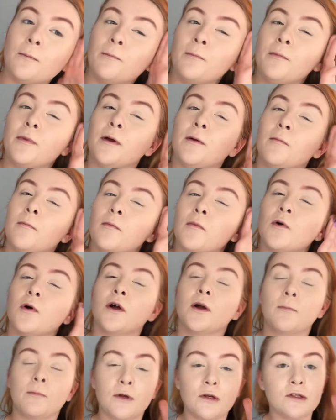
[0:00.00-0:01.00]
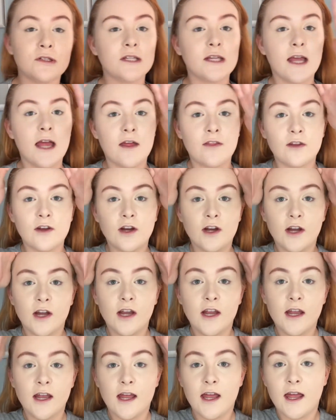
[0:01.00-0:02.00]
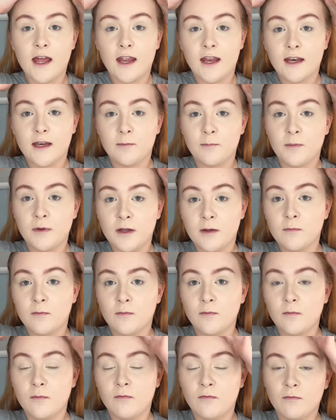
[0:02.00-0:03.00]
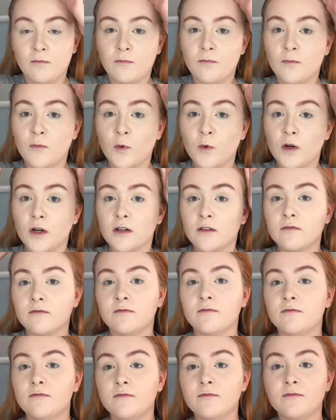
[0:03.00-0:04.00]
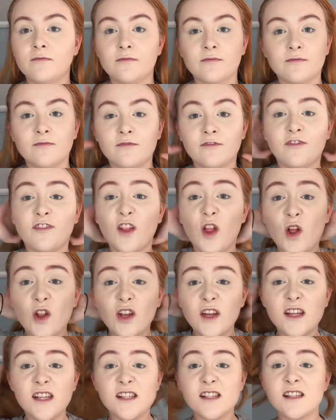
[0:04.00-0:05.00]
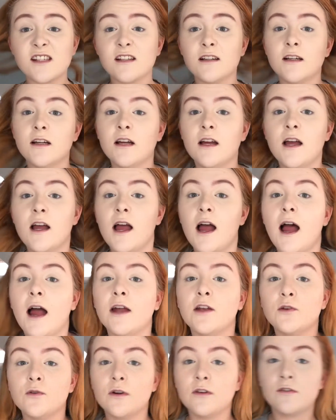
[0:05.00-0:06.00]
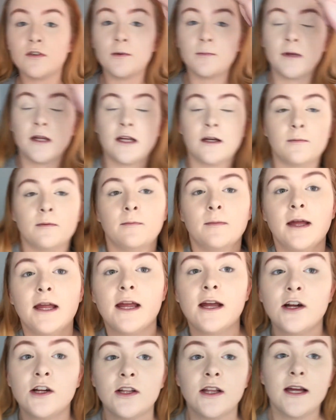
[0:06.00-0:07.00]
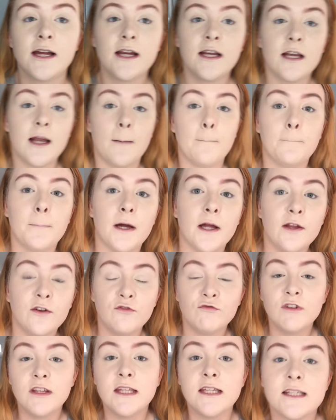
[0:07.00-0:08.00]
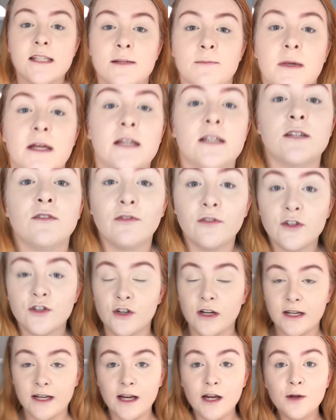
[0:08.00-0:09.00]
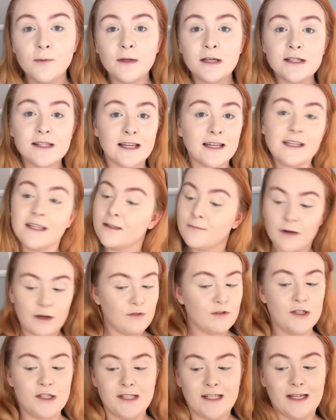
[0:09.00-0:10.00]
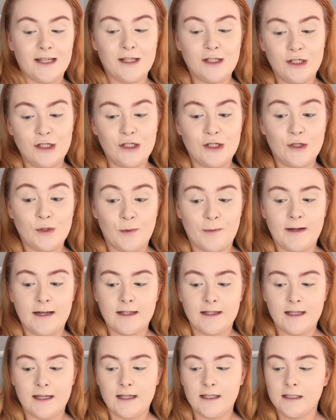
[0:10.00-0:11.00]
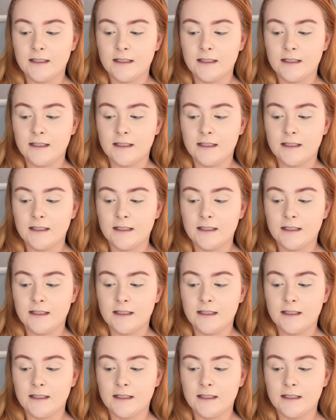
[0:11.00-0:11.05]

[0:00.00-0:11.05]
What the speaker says: a bit more put together and a bit more flawless. I know I've got makeup in my hairline, but it really doesn't make a difference right now because I need my roots done so badly.